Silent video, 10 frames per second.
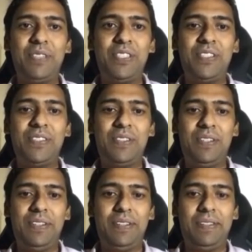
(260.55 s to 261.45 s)

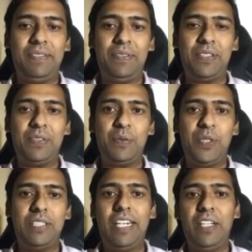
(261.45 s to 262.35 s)

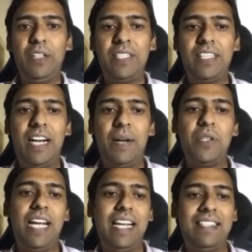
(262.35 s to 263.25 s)
which kind of describes
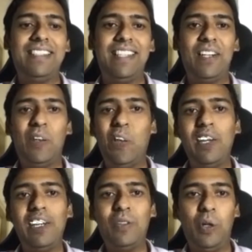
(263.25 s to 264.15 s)
its assets, are
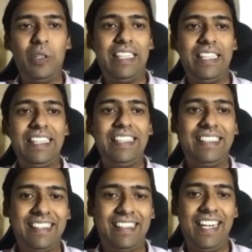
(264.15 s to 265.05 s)
all
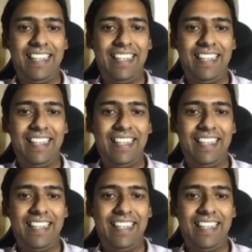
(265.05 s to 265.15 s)
concrete,